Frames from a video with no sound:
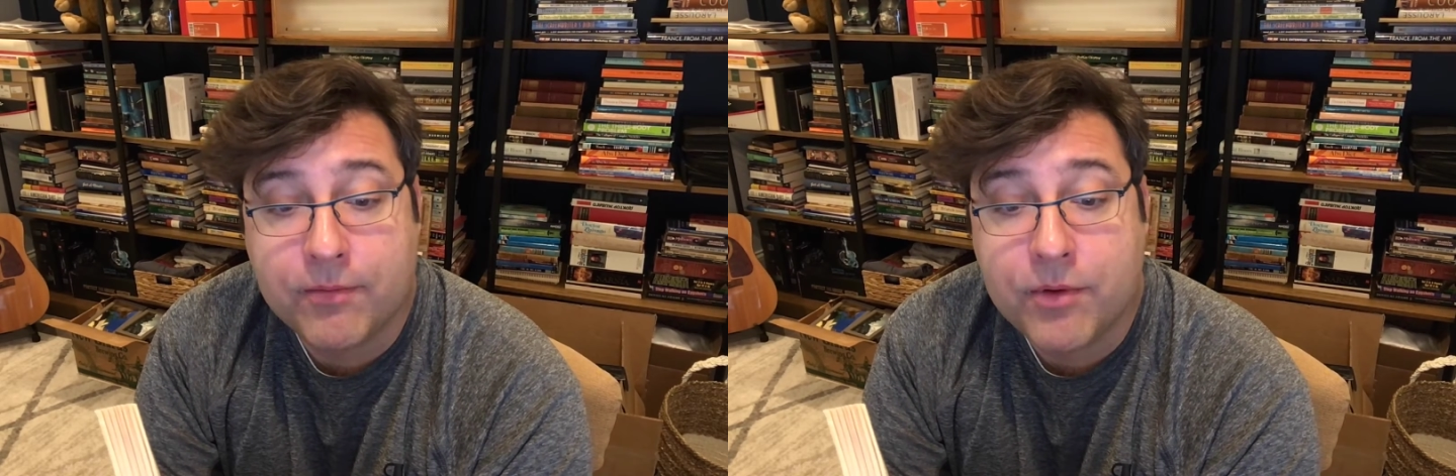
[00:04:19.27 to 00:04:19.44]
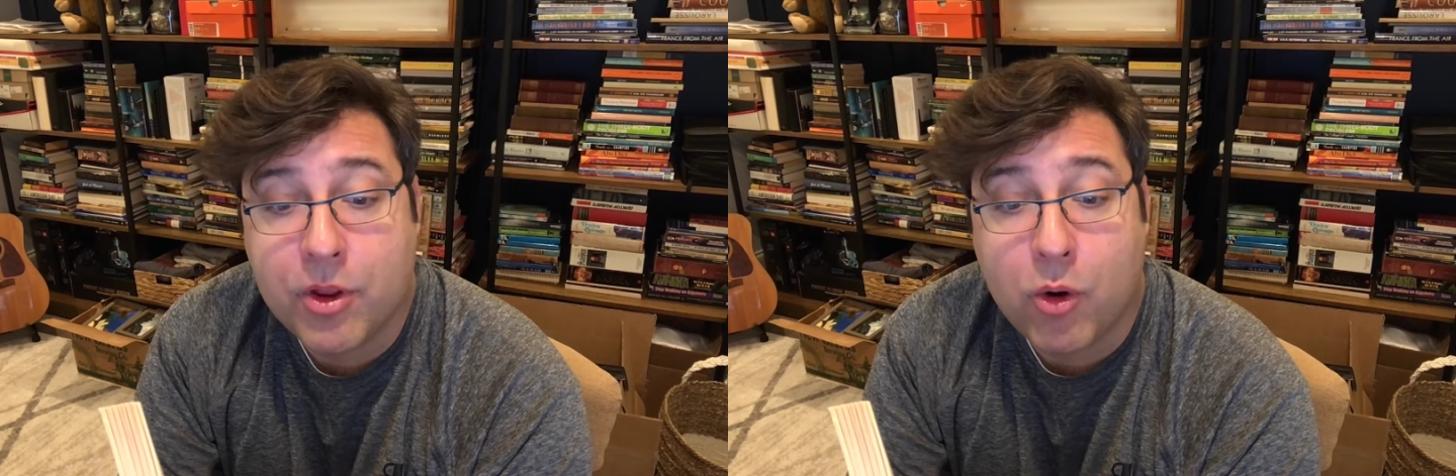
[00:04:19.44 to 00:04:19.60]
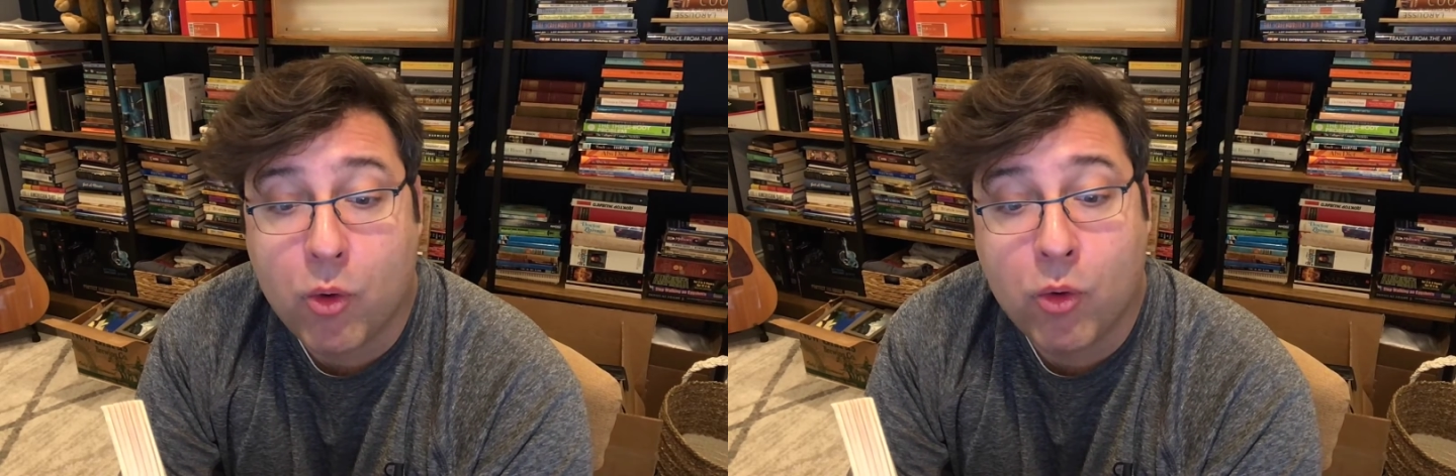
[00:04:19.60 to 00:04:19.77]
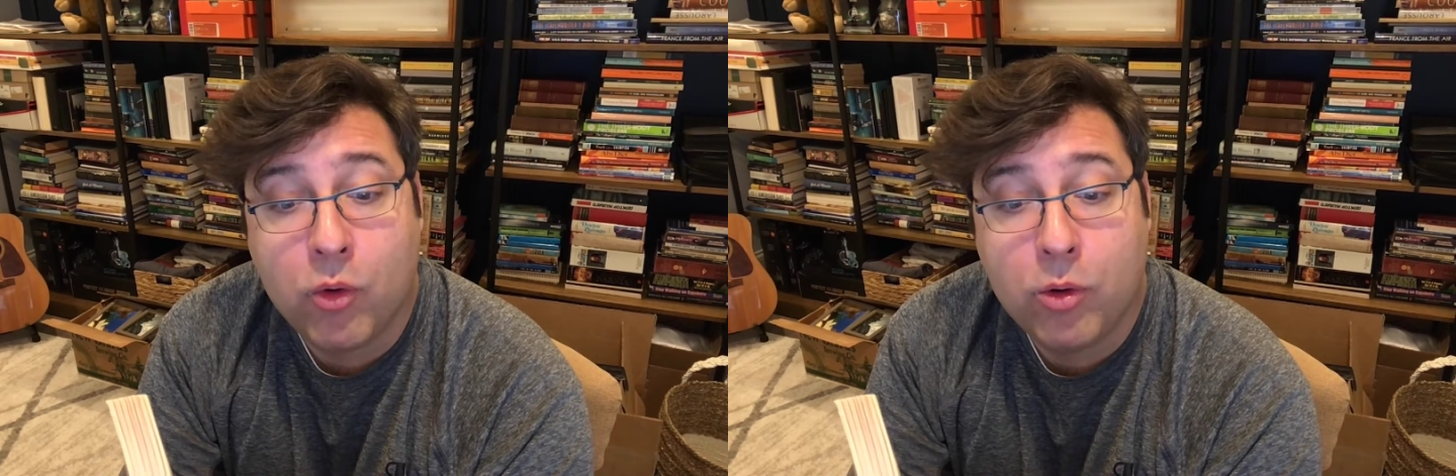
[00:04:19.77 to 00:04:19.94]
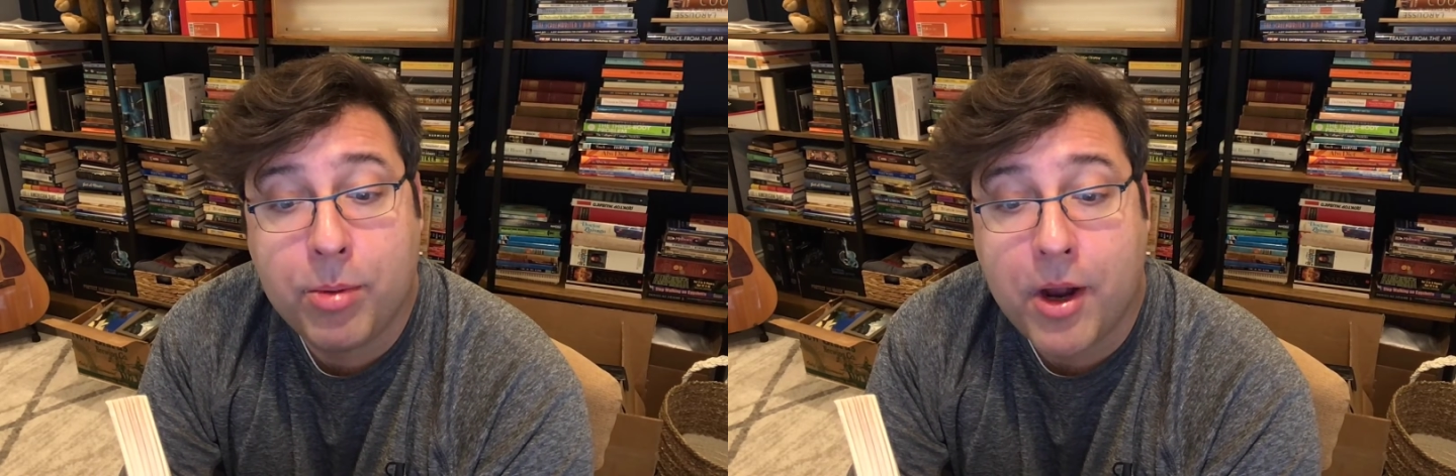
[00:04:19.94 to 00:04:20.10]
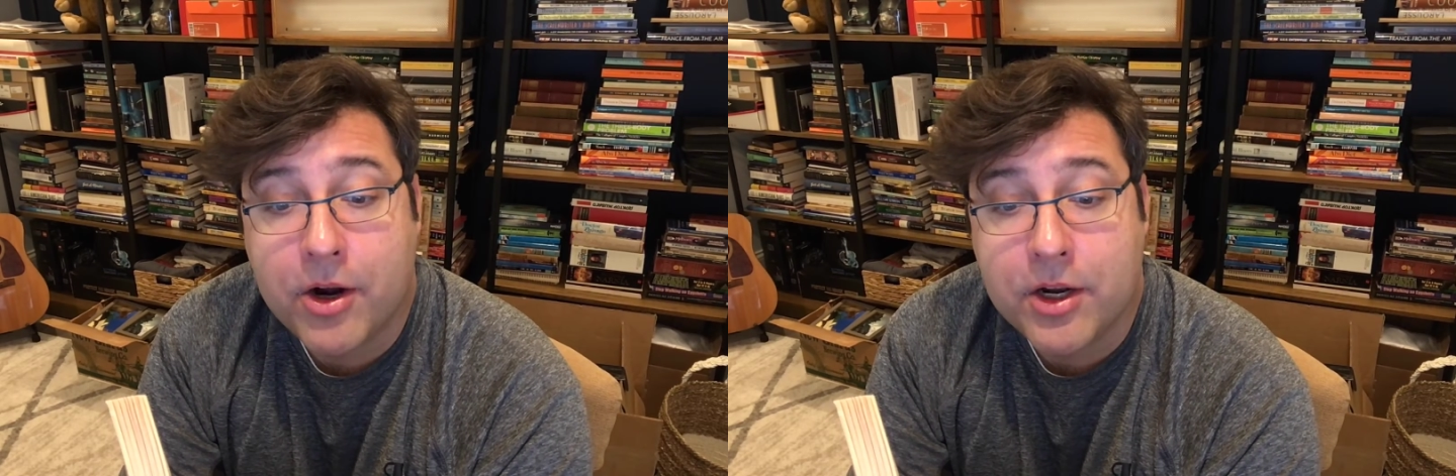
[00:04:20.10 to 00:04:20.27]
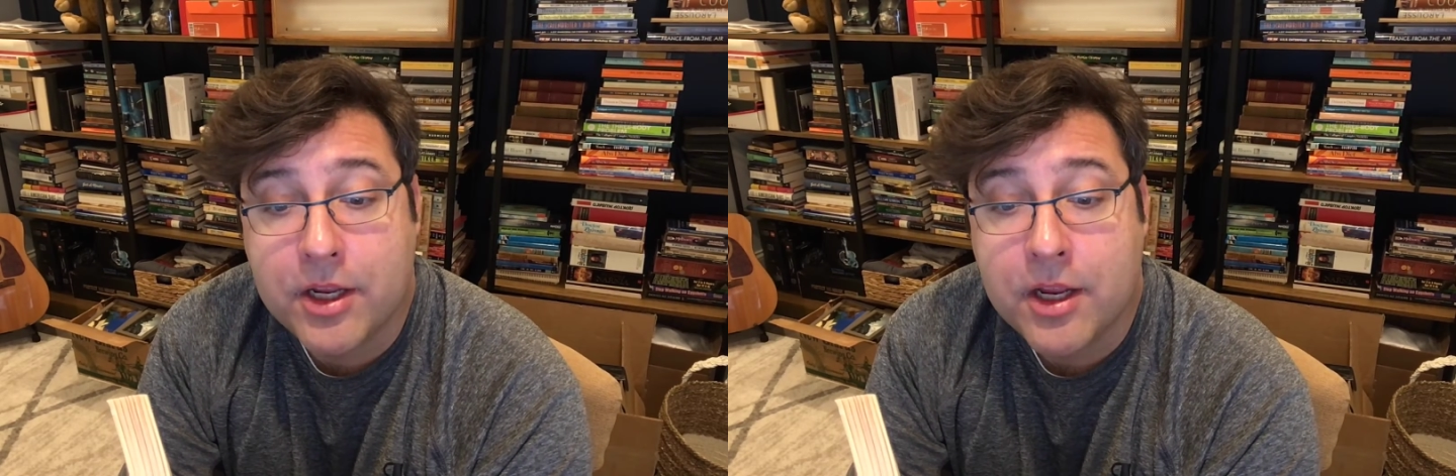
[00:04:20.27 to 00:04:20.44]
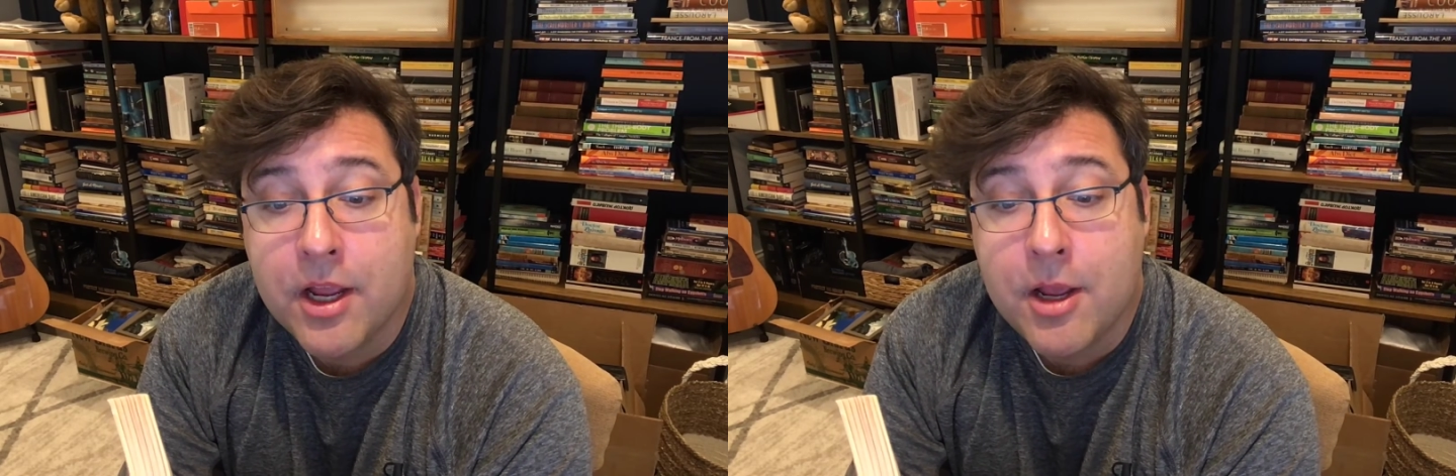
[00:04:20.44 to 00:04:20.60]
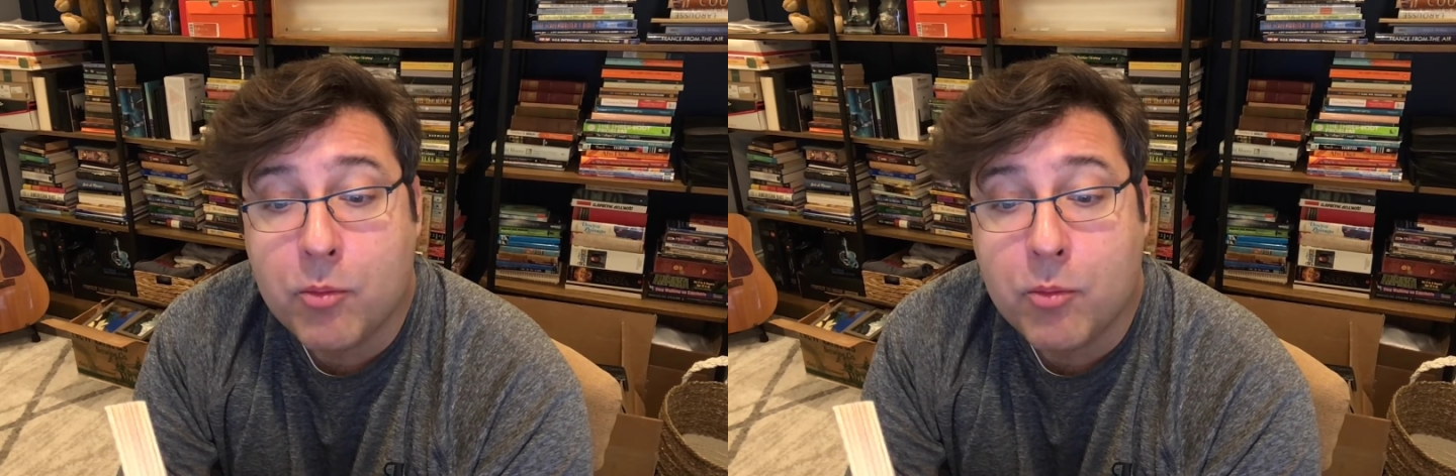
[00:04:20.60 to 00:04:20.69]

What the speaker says: for the whole party